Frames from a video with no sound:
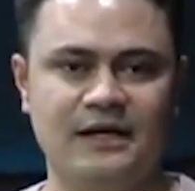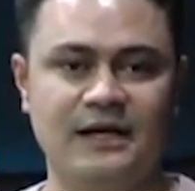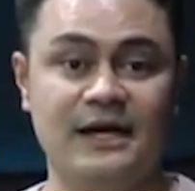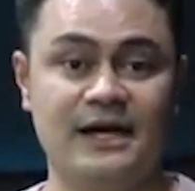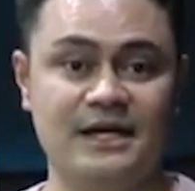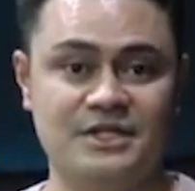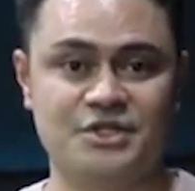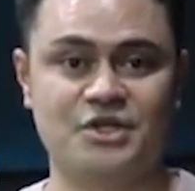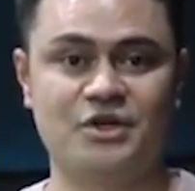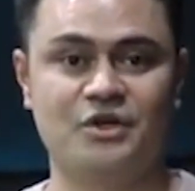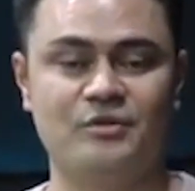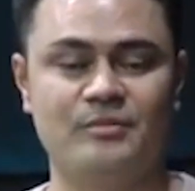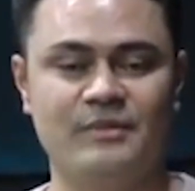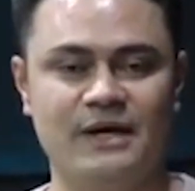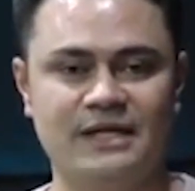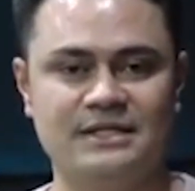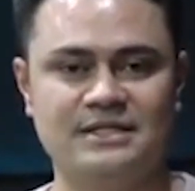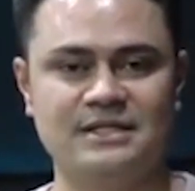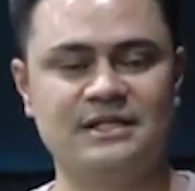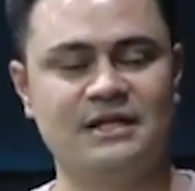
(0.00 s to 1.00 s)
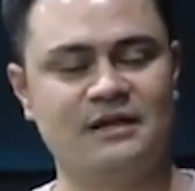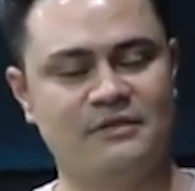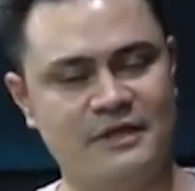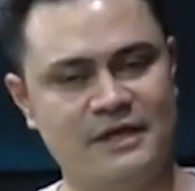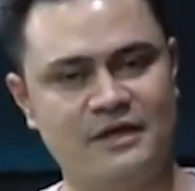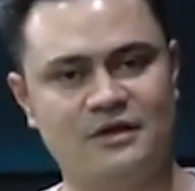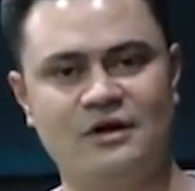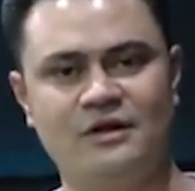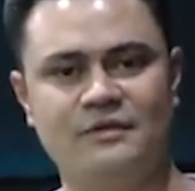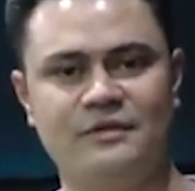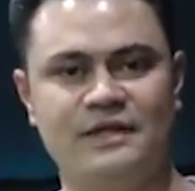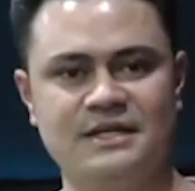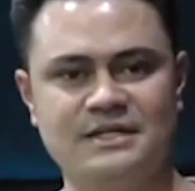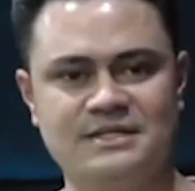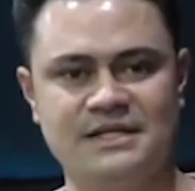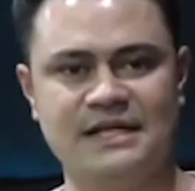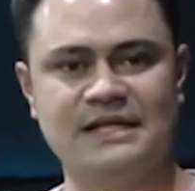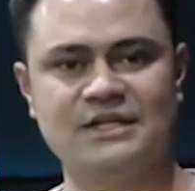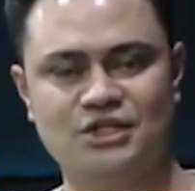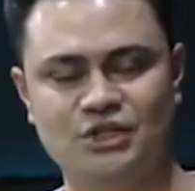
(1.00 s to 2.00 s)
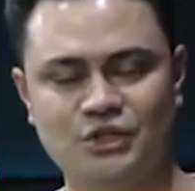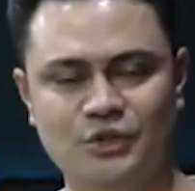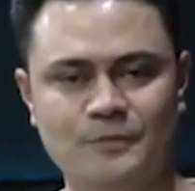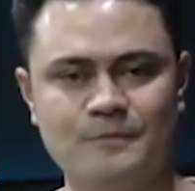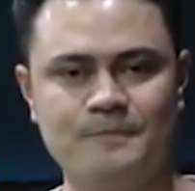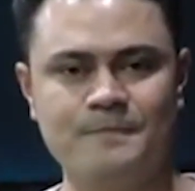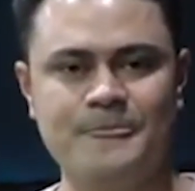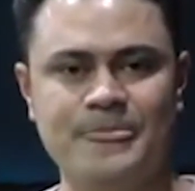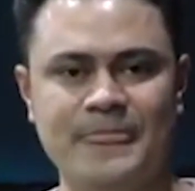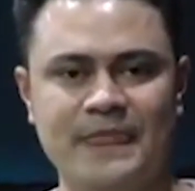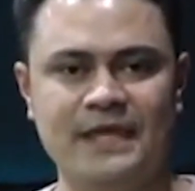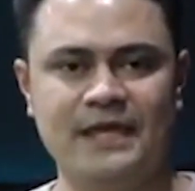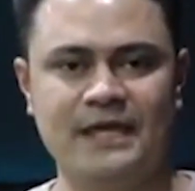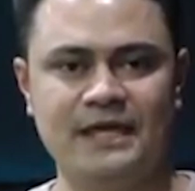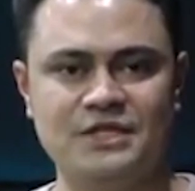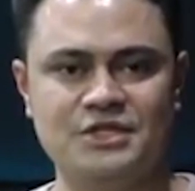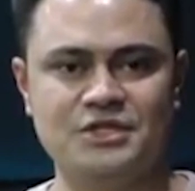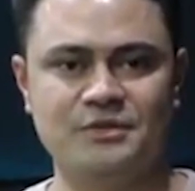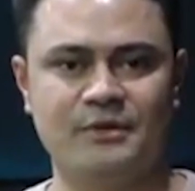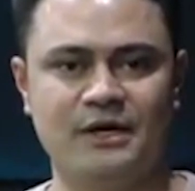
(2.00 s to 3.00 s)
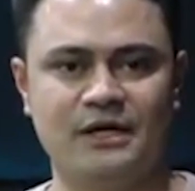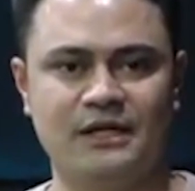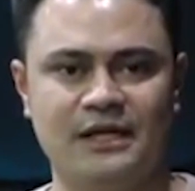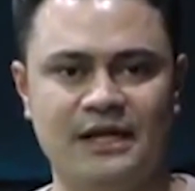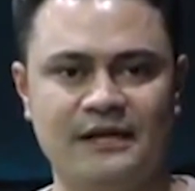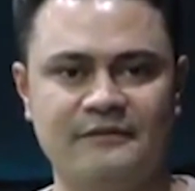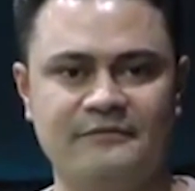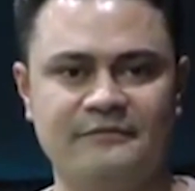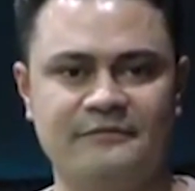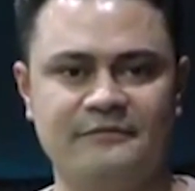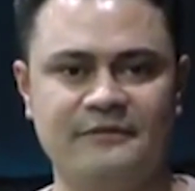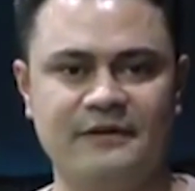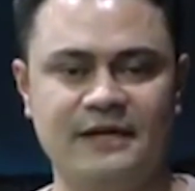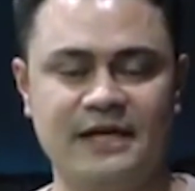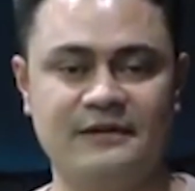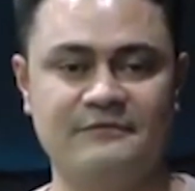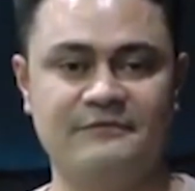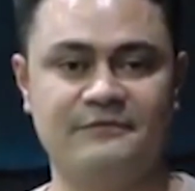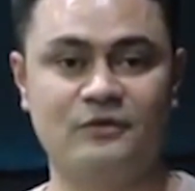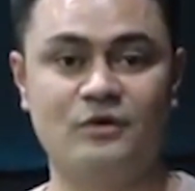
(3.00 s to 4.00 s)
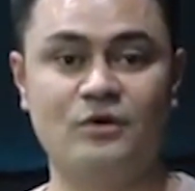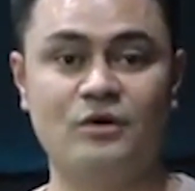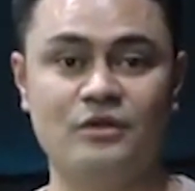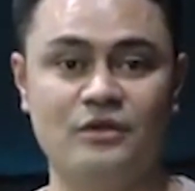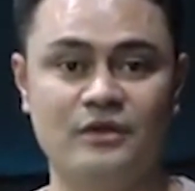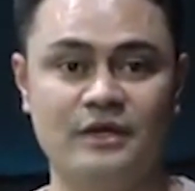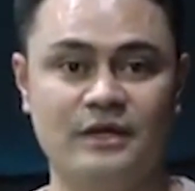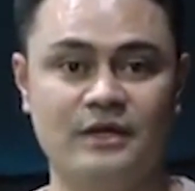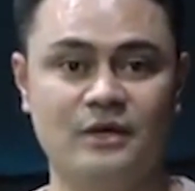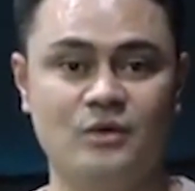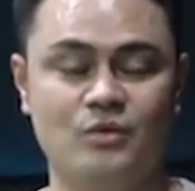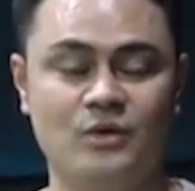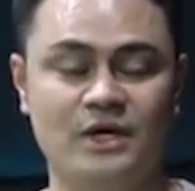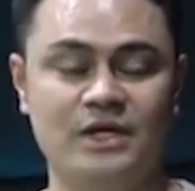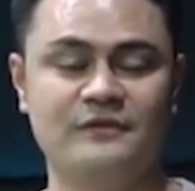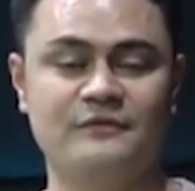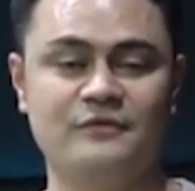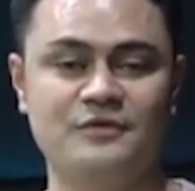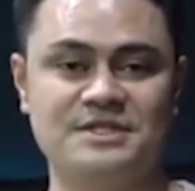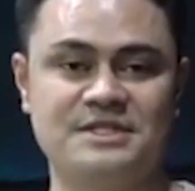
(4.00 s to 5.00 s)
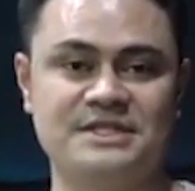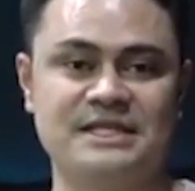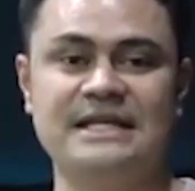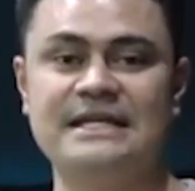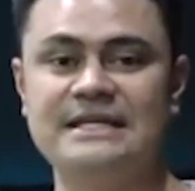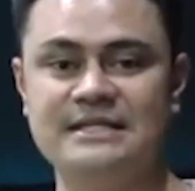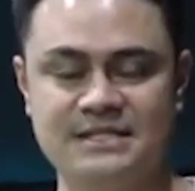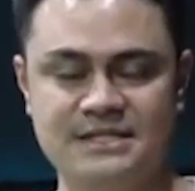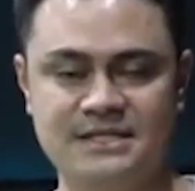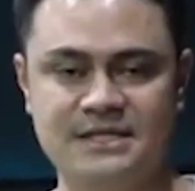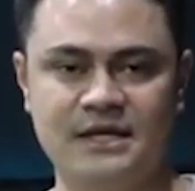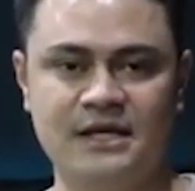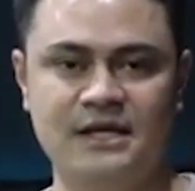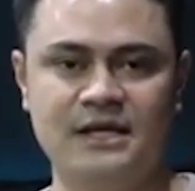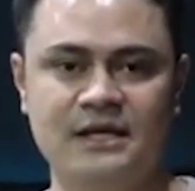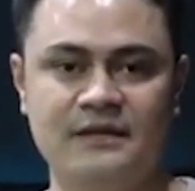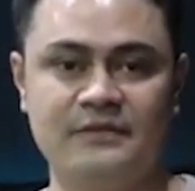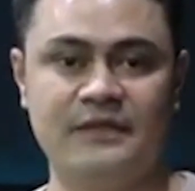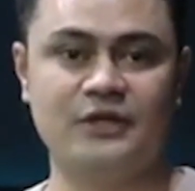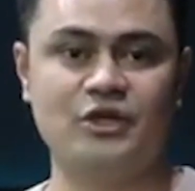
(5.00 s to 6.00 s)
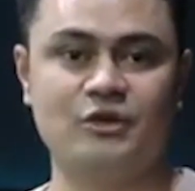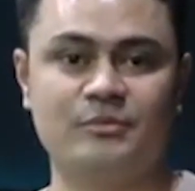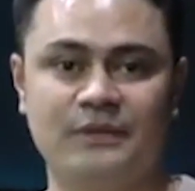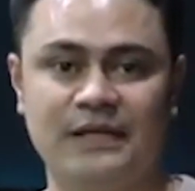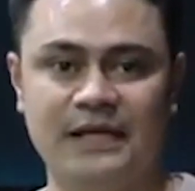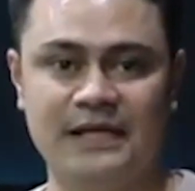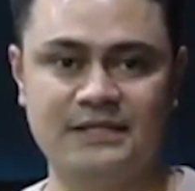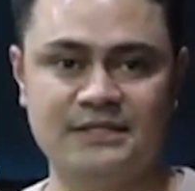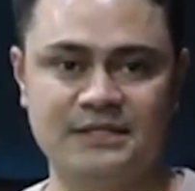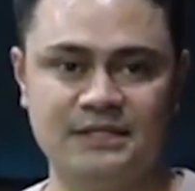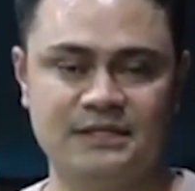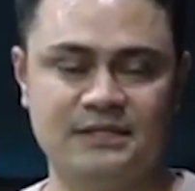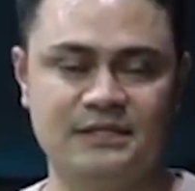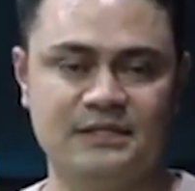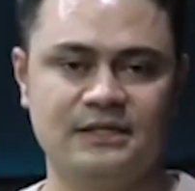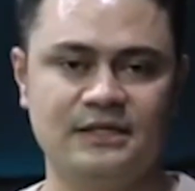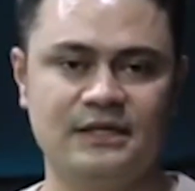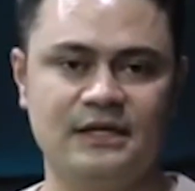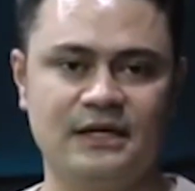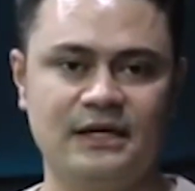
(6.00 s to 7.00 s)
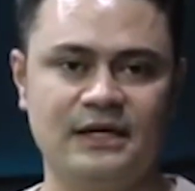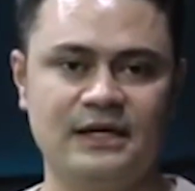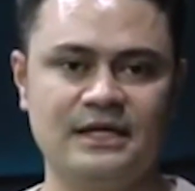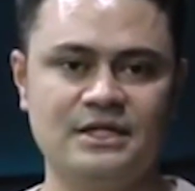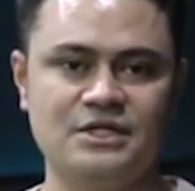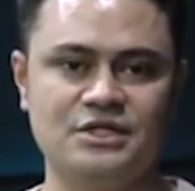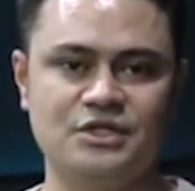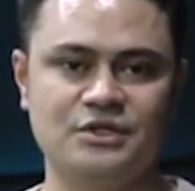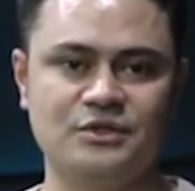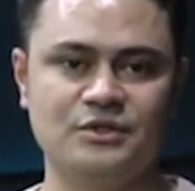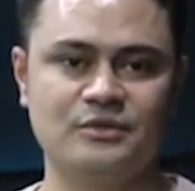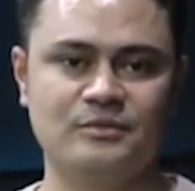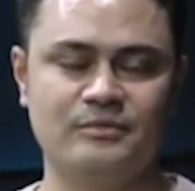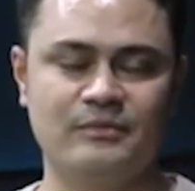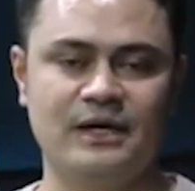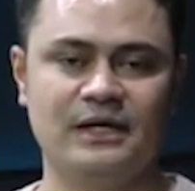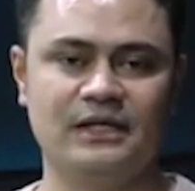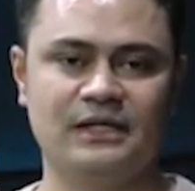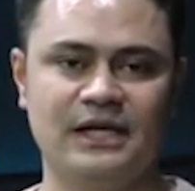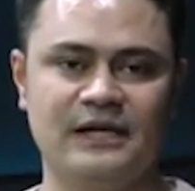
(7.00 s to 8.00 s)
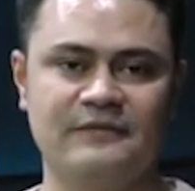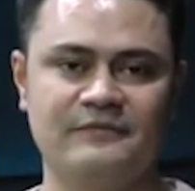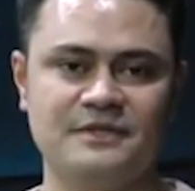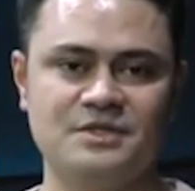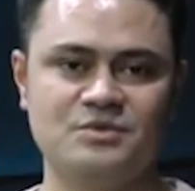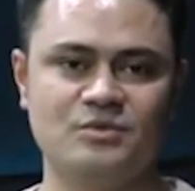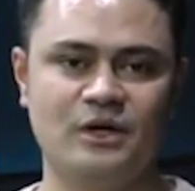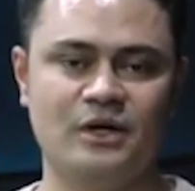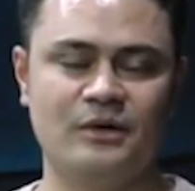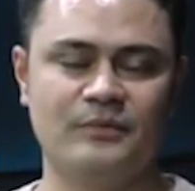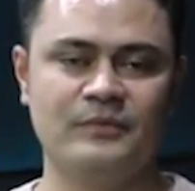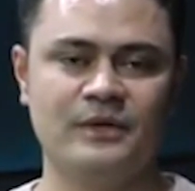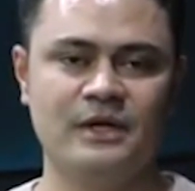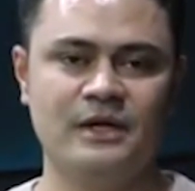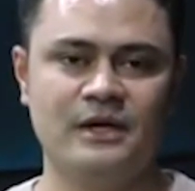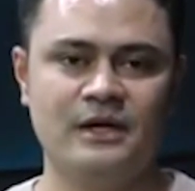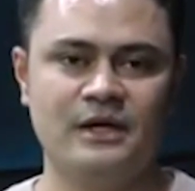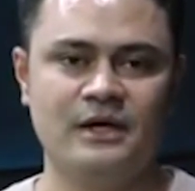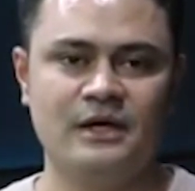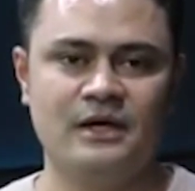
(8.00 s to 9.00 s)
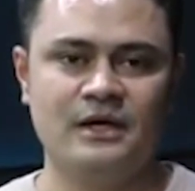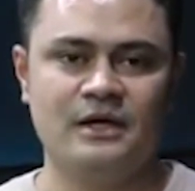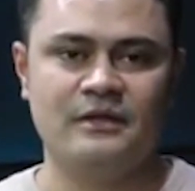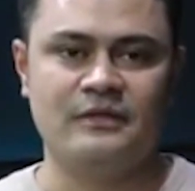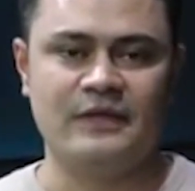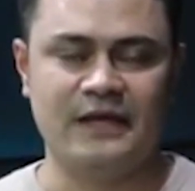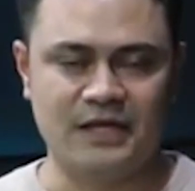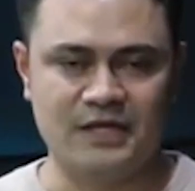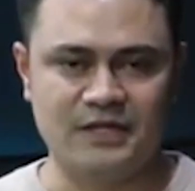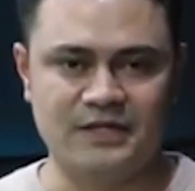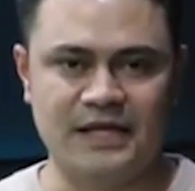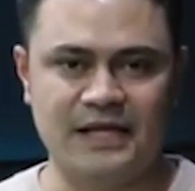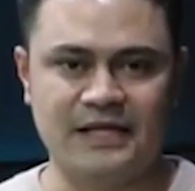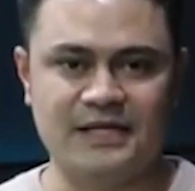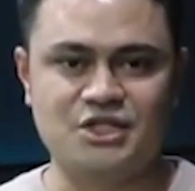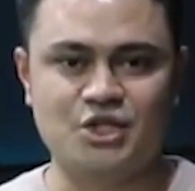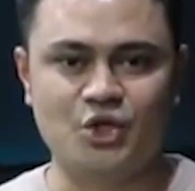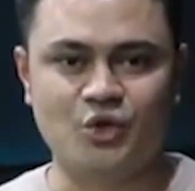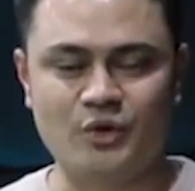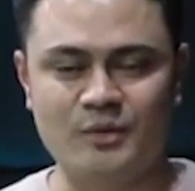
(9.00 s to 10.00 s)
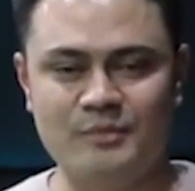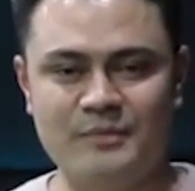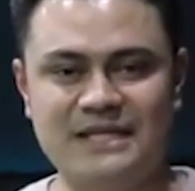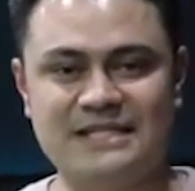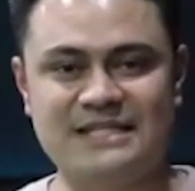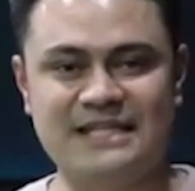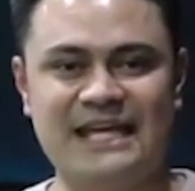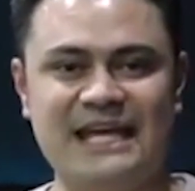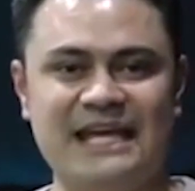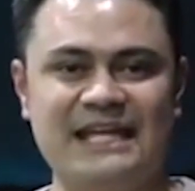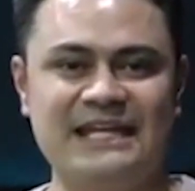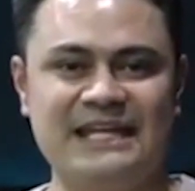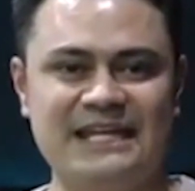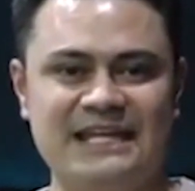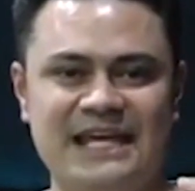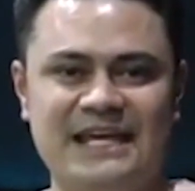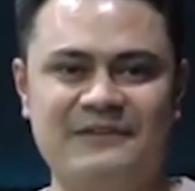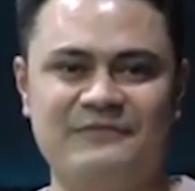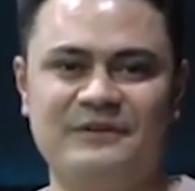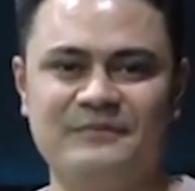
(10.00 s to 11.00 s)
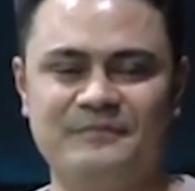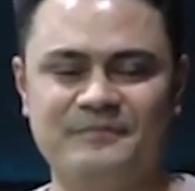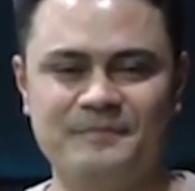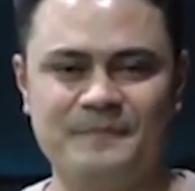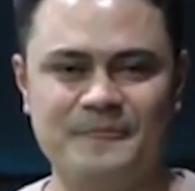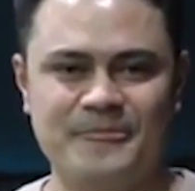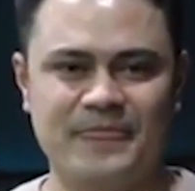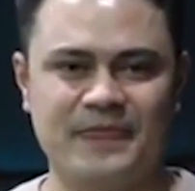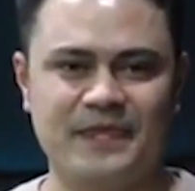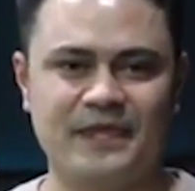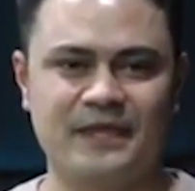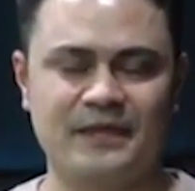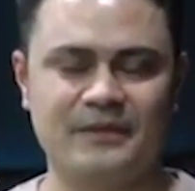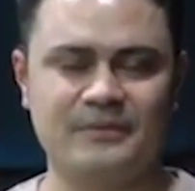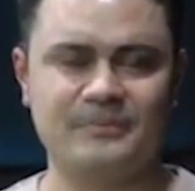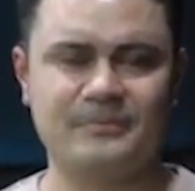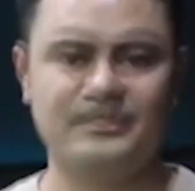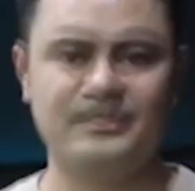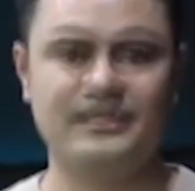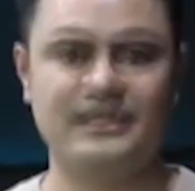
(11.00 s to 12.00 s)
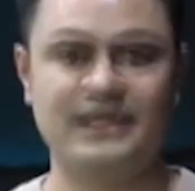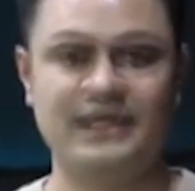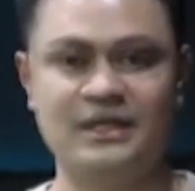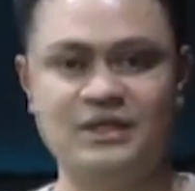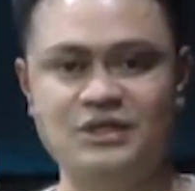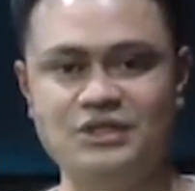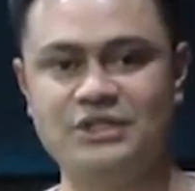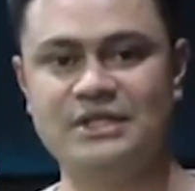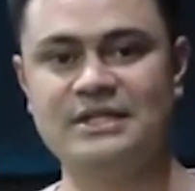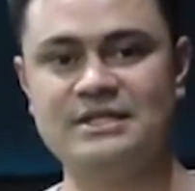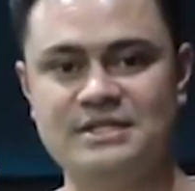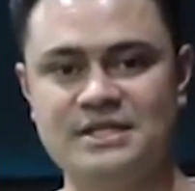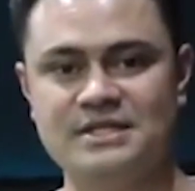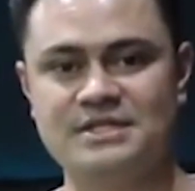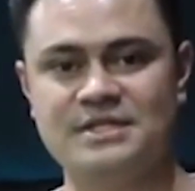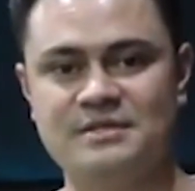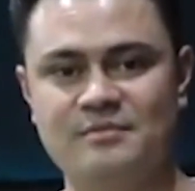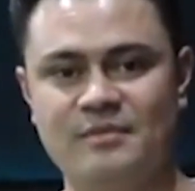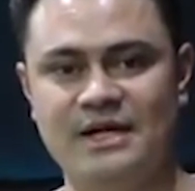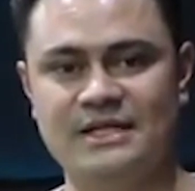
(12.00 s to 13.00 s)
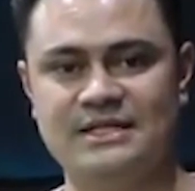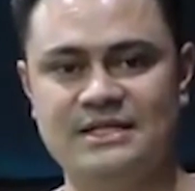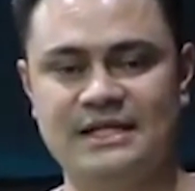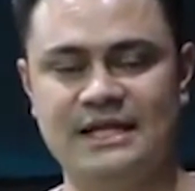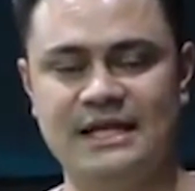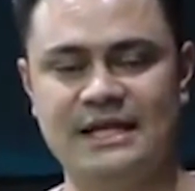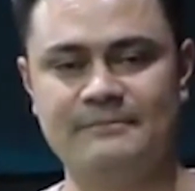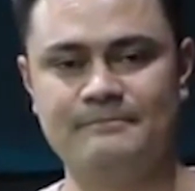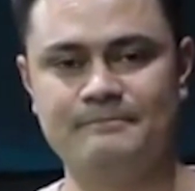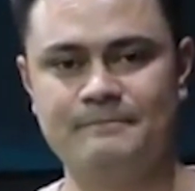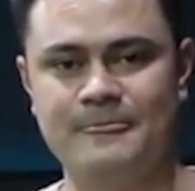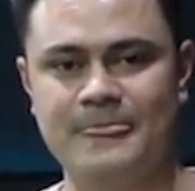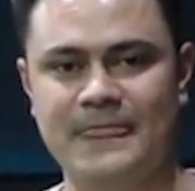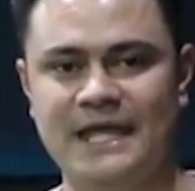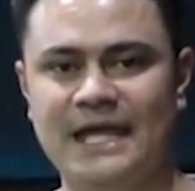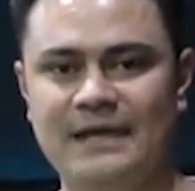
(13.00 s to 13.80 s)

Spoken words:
I ask God Almighty, and I thank God that he sent you into my life, and for all the wonderful seeds that you planted into my life as well. Thank you, Daddy, too. We meet again in heaven, in Jesus' mighty name.